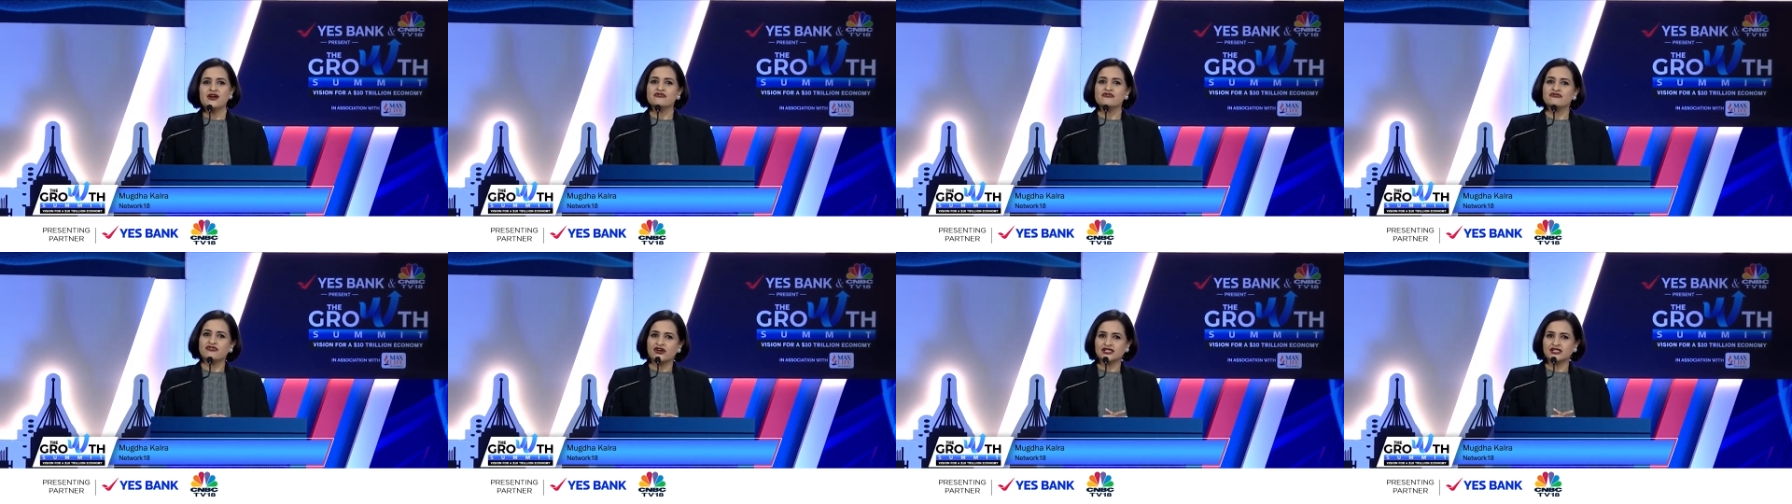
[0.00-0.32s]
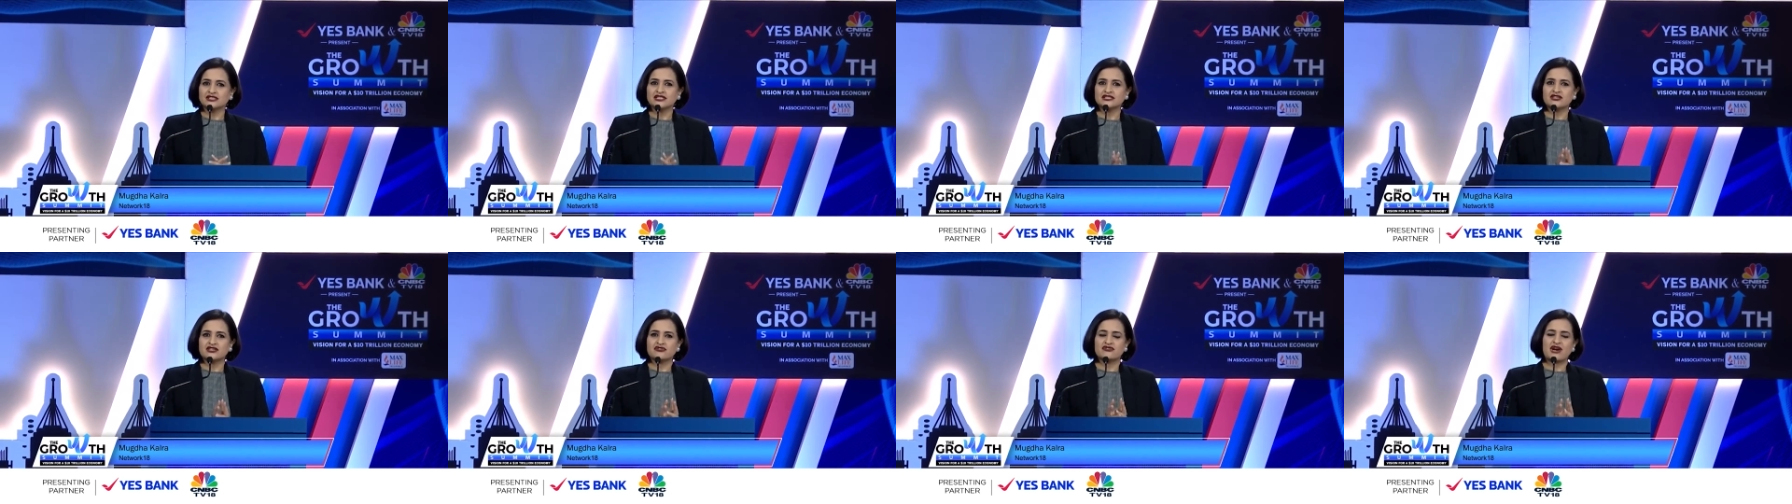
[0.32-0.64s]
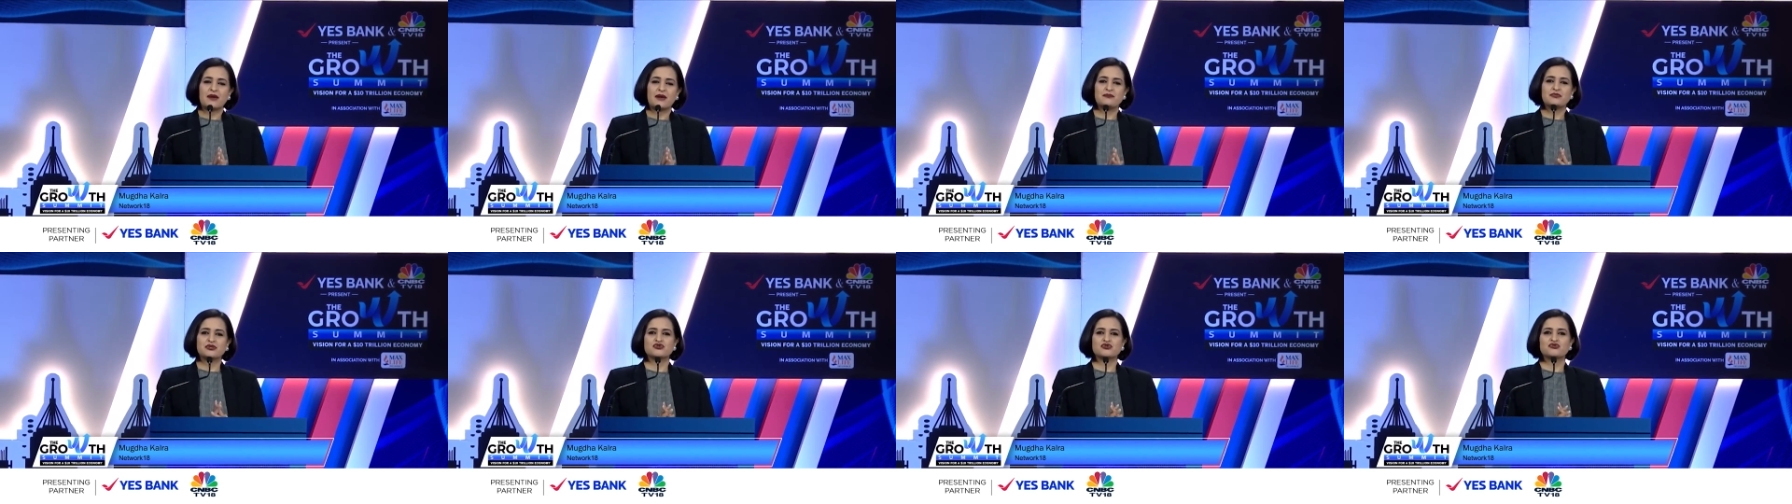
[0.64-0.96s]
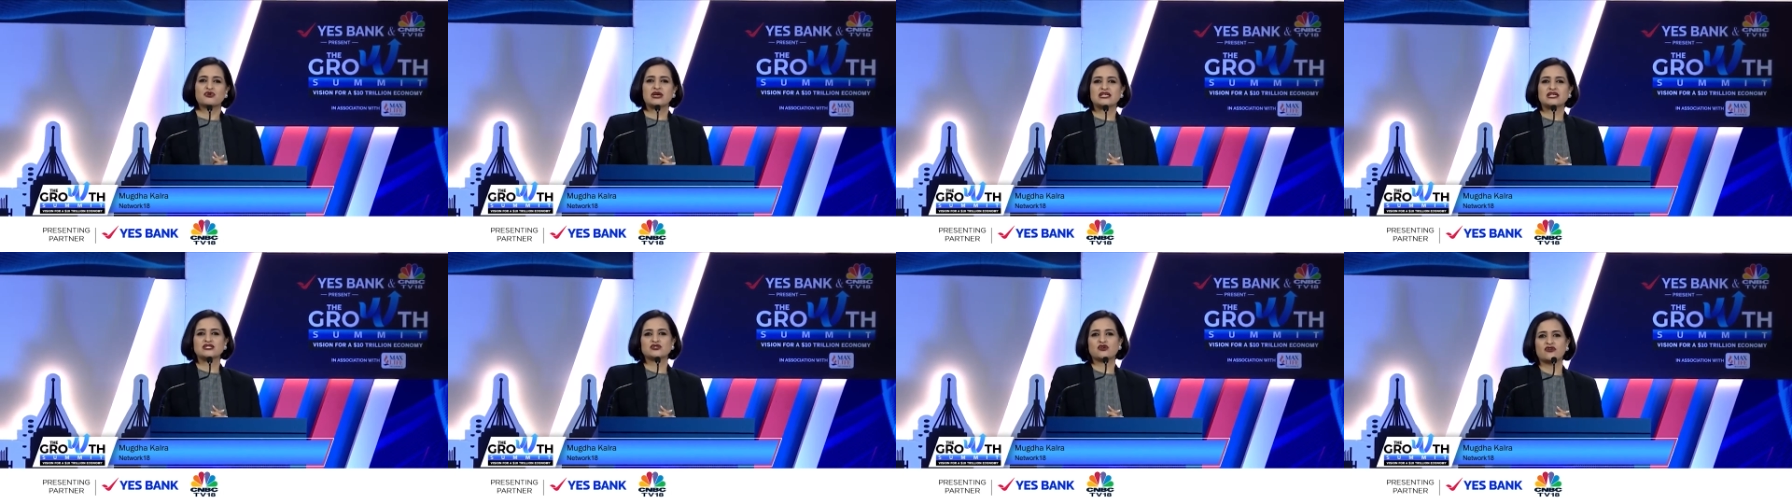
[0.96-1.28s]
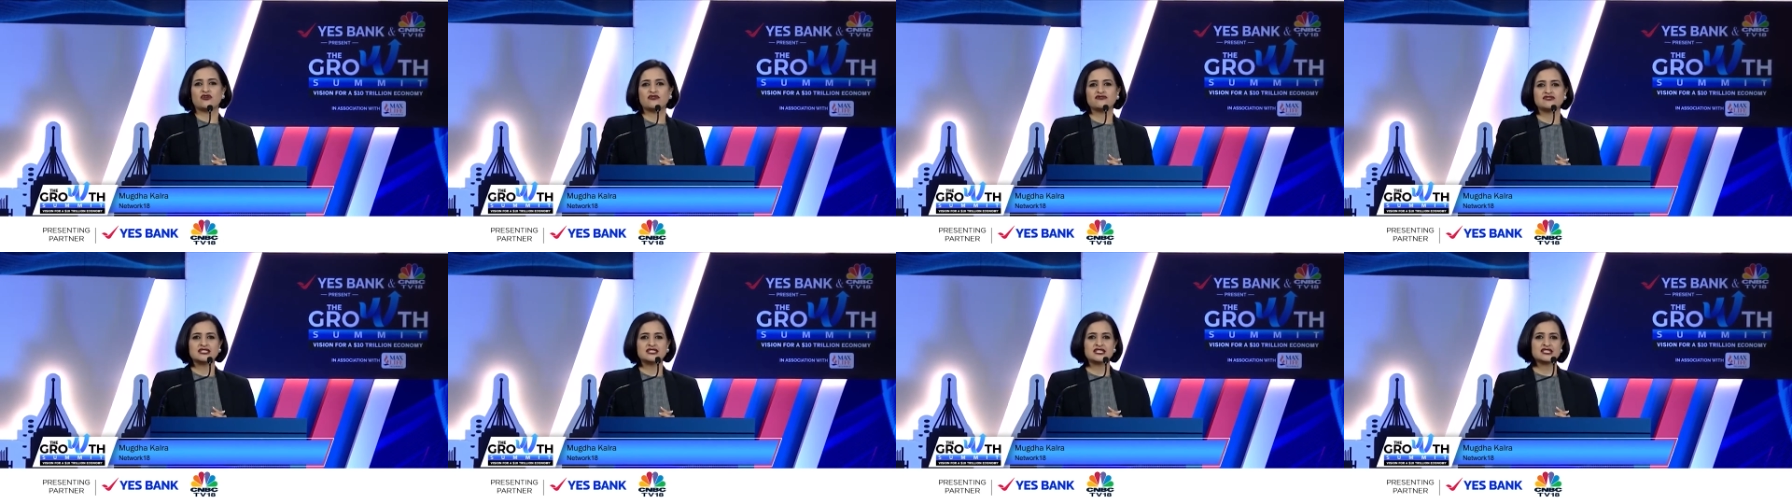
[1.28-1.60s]
Further, the rapid rate
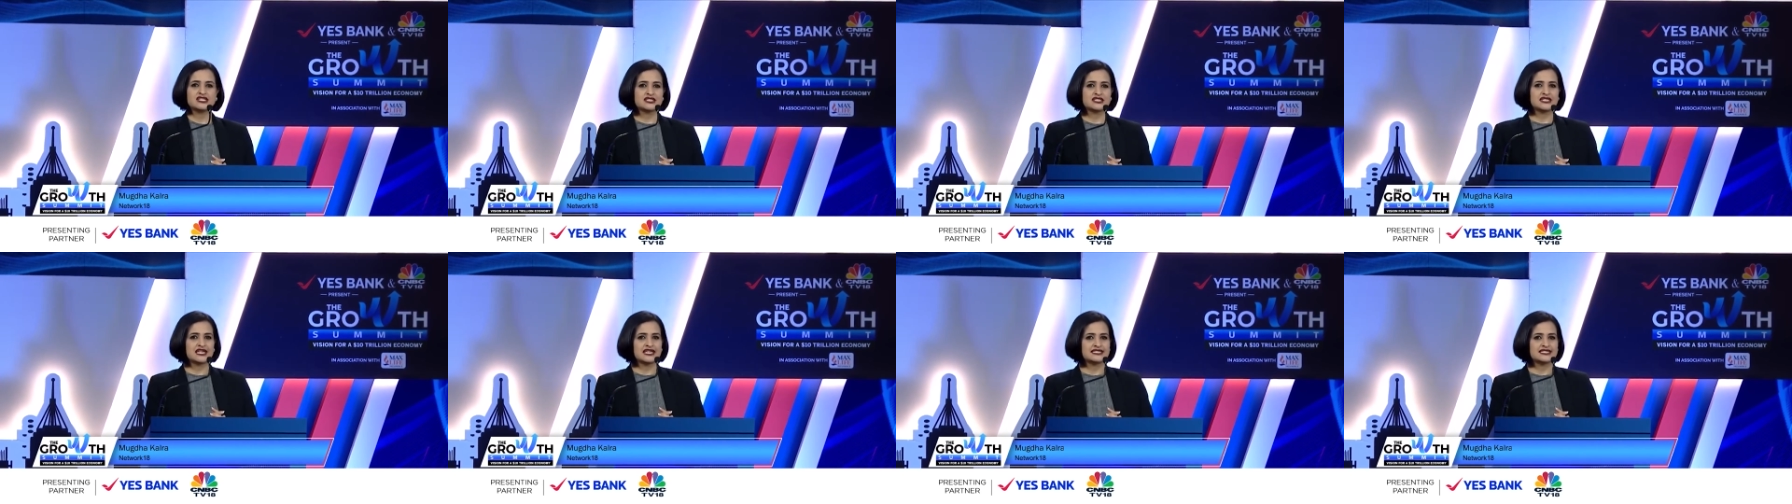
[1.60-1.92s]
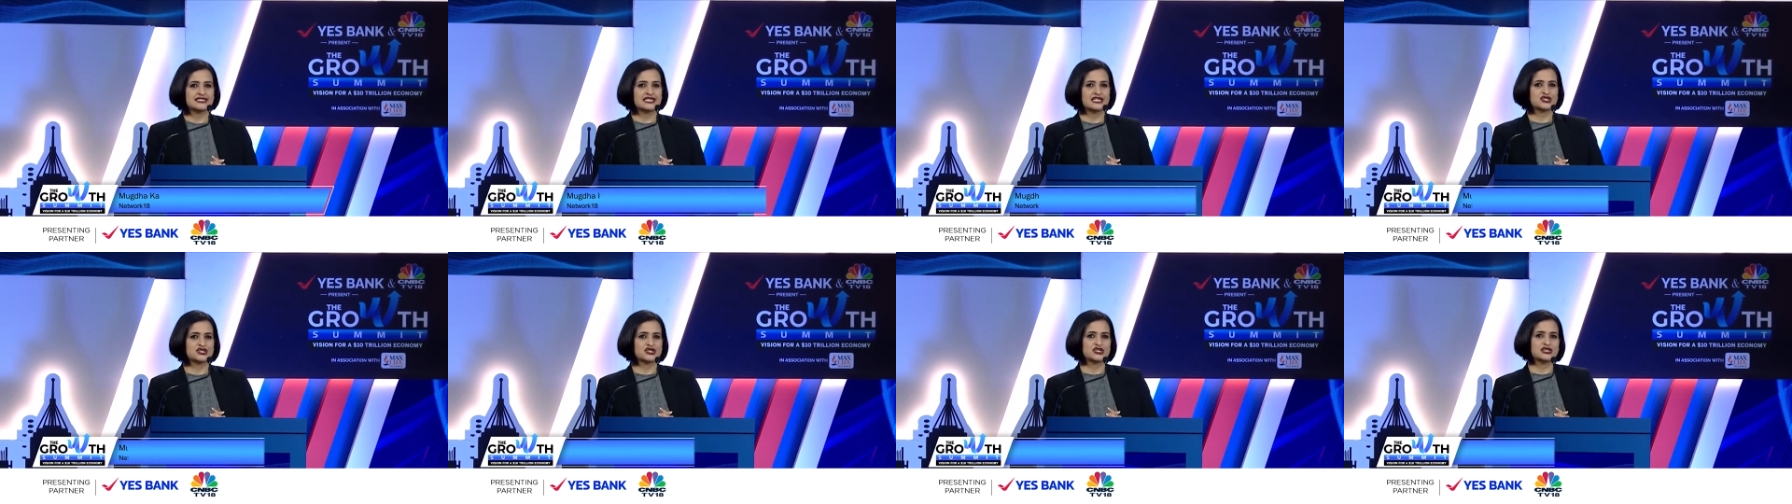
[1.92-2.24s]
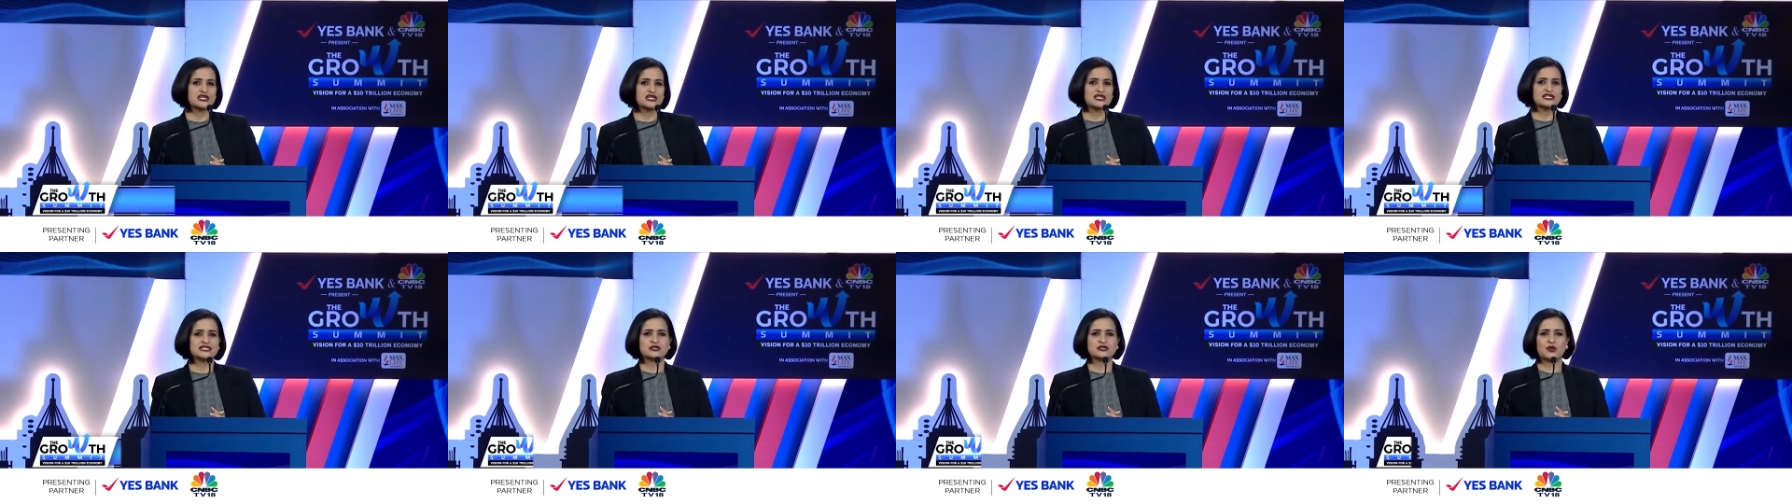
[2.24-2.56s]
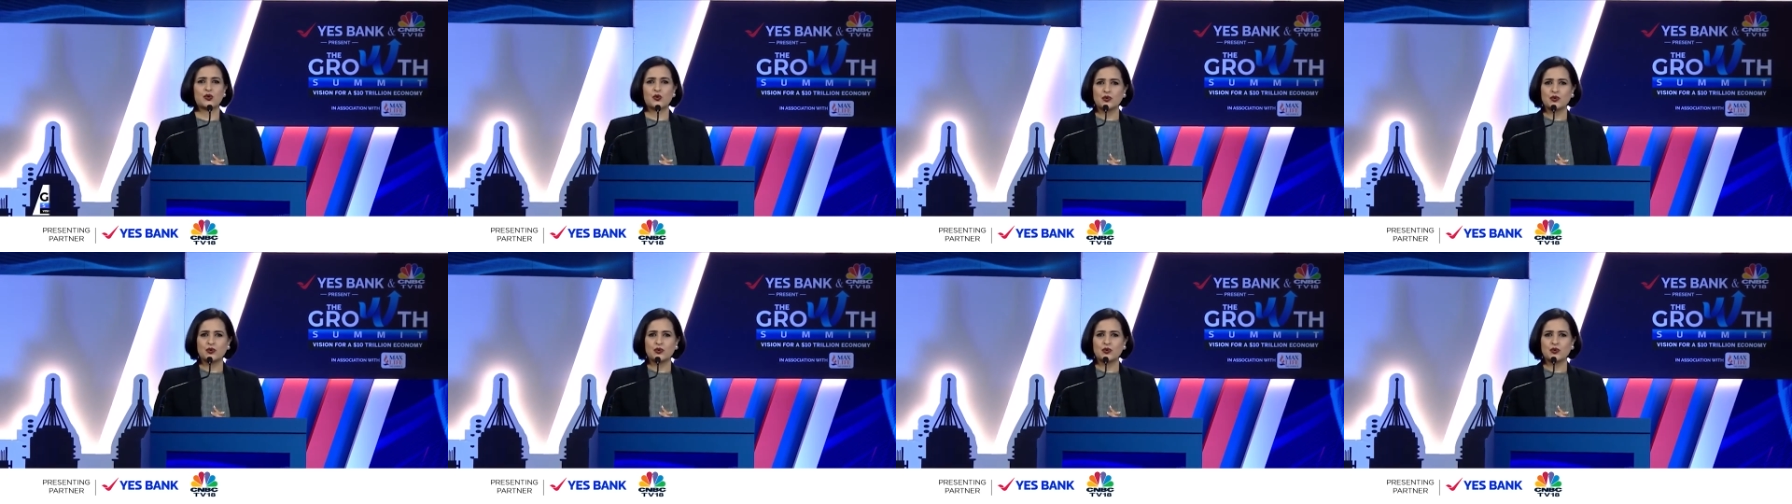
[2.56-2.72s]
of digitization is